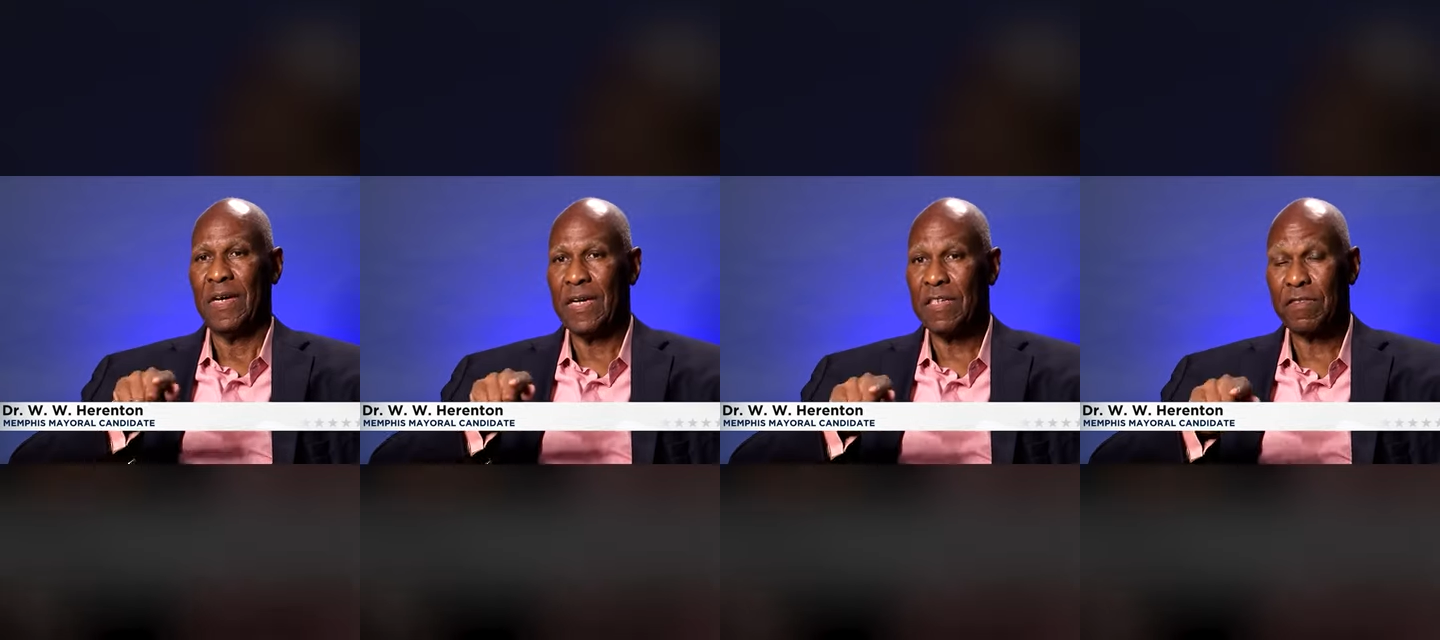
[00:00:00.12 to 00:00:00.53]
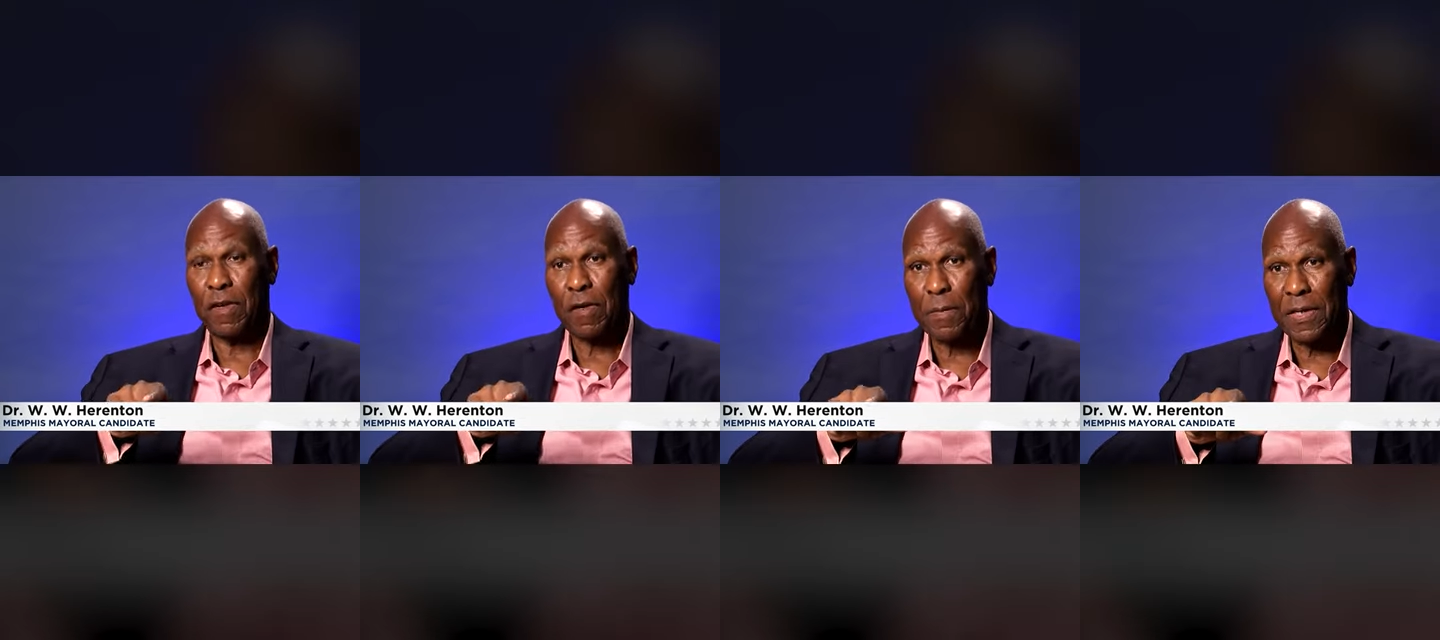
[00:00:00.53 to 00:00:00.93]
And let's
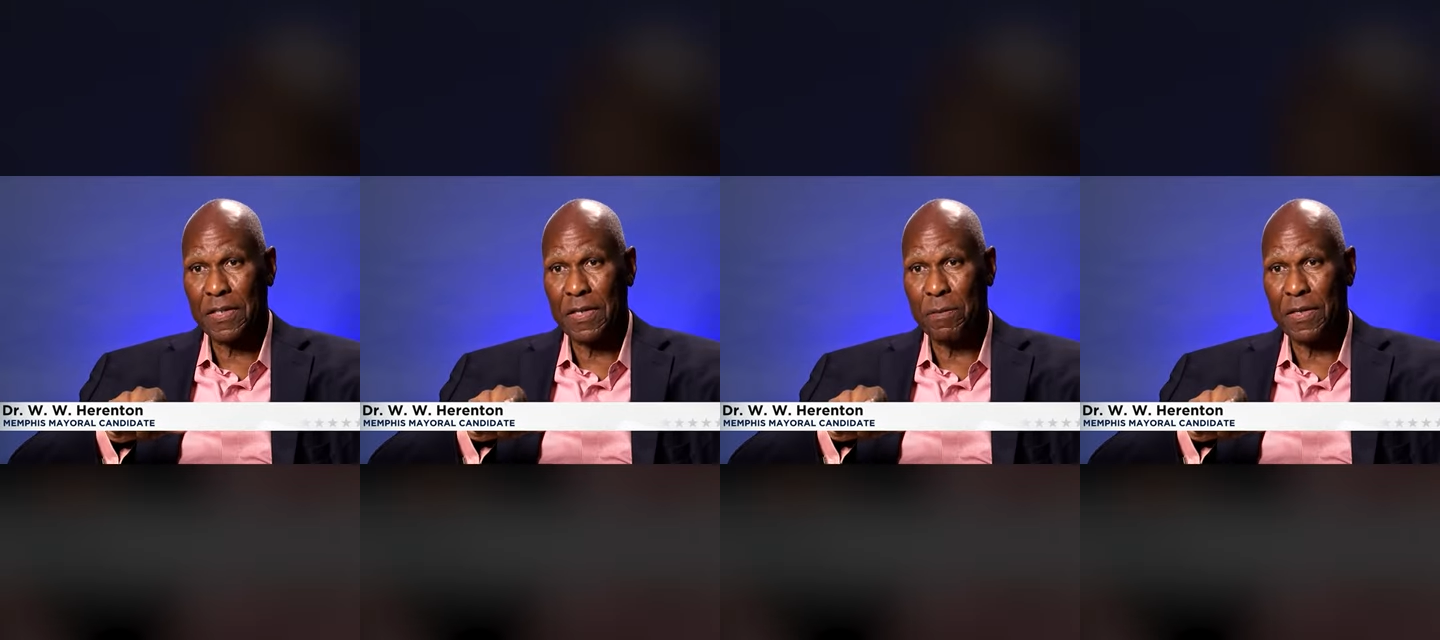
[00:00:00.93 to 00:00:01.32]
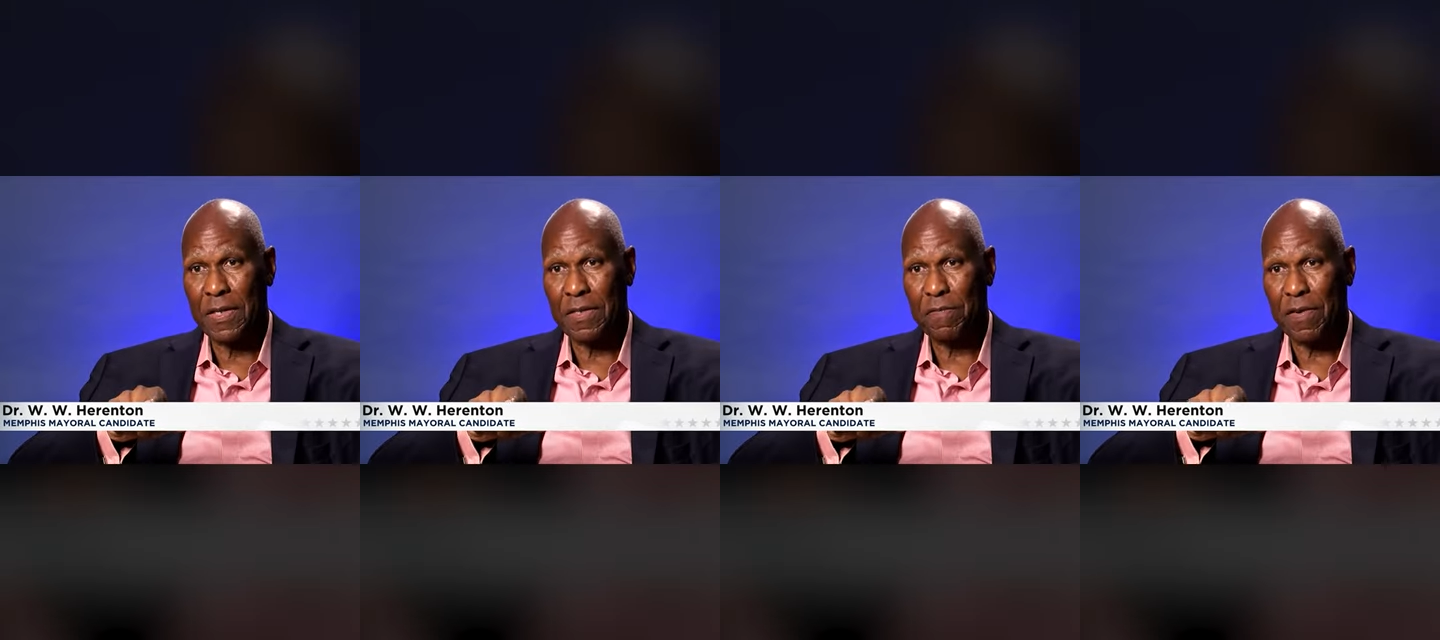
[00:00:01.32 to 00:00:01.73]
talk about the
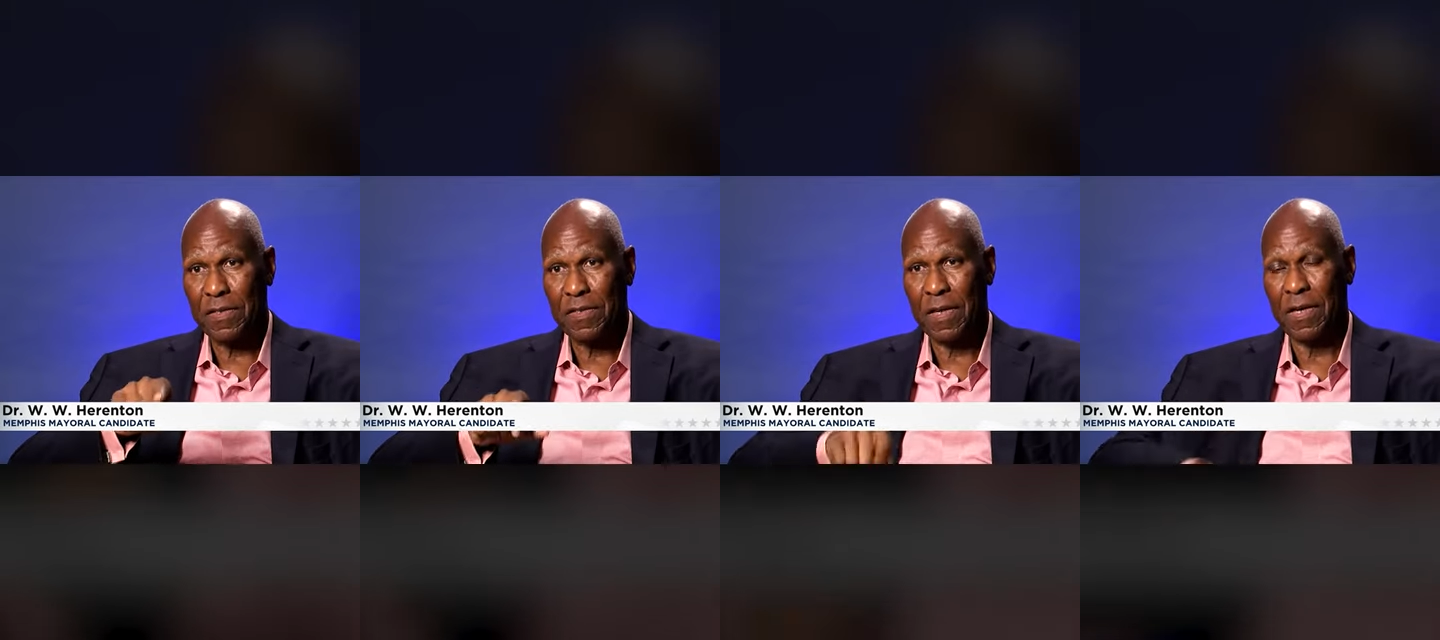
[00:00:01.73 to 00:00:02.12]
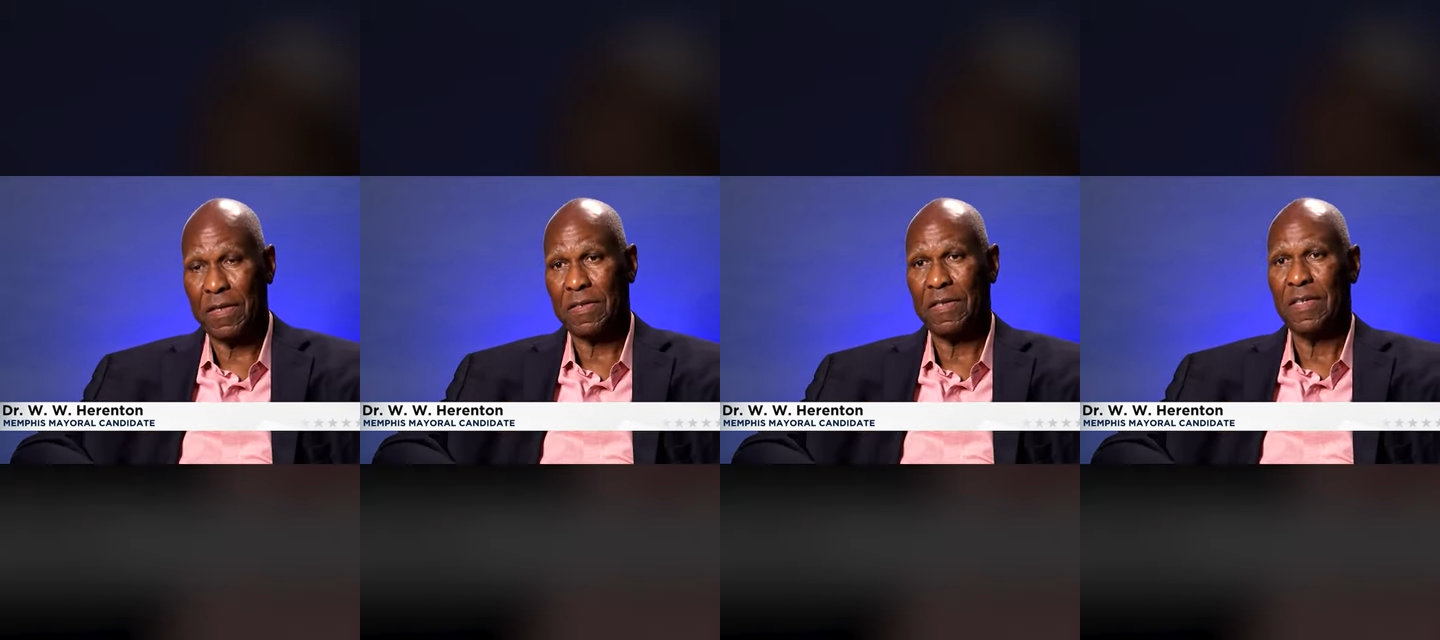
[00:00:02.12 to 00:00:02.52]
NBA
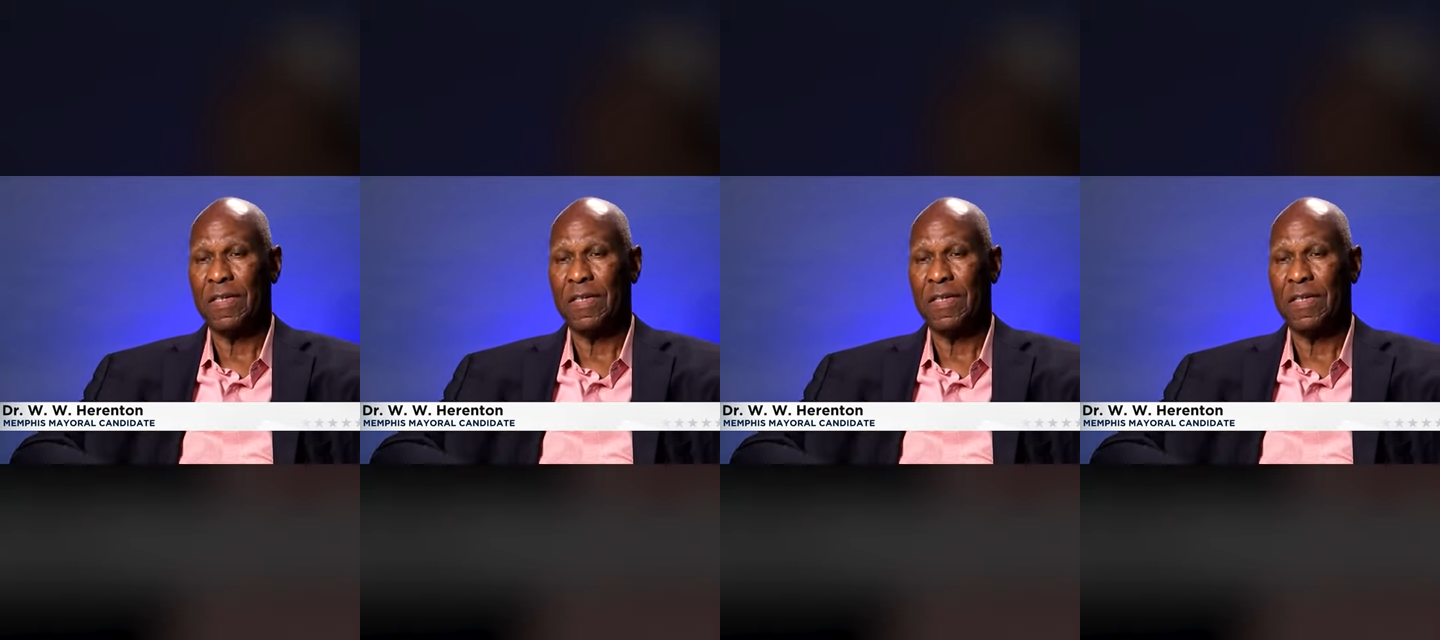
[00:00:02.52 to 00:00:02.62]
franchise.